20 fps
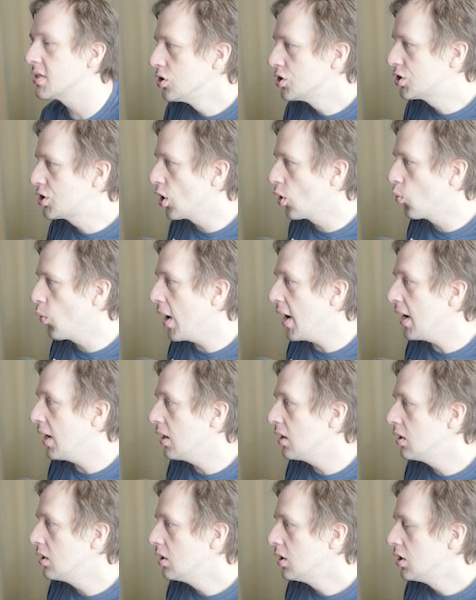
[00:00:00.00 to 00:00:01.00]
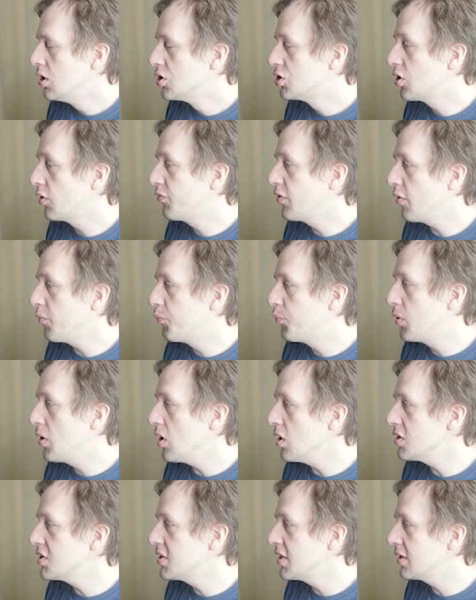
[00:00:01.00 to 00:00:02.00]
So wait. So if you have Pure
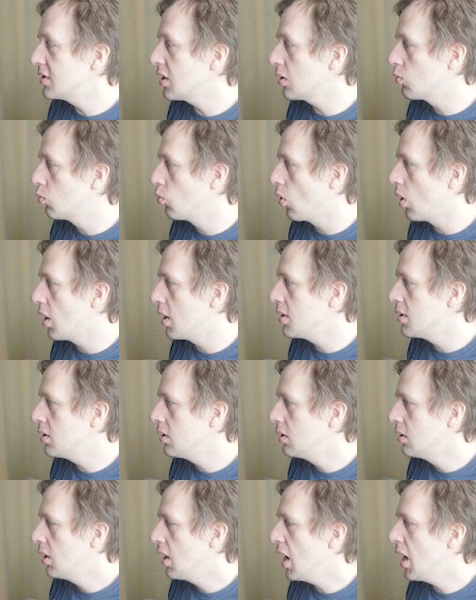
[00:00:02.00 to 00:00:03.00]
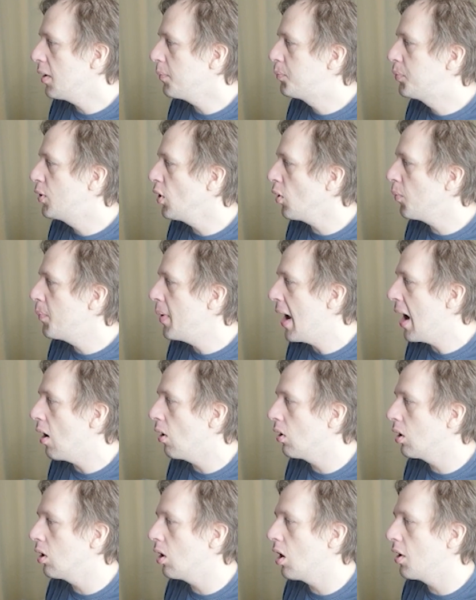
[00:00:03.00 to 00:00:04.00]
Instinct on one and Pure
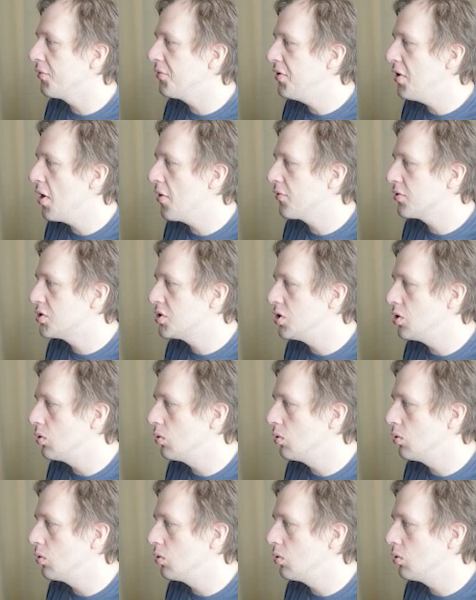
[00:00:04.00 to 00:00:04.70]
Power on the other 2,